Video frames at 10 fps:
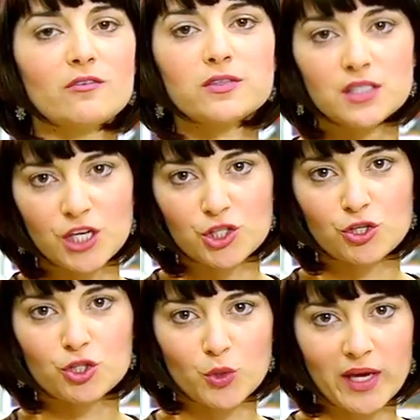of
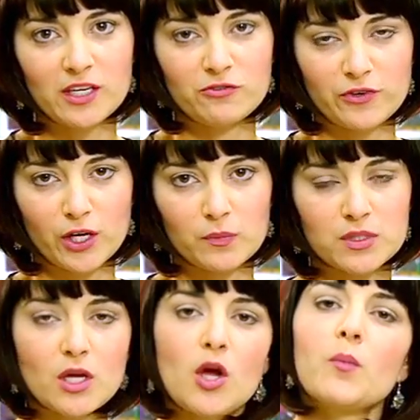teacher training
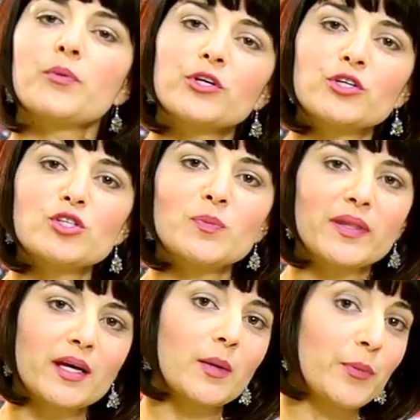films produced by
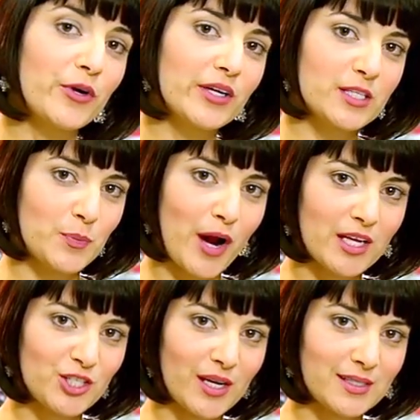the Copernicus
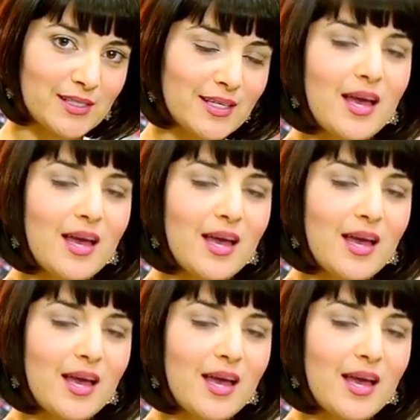Project.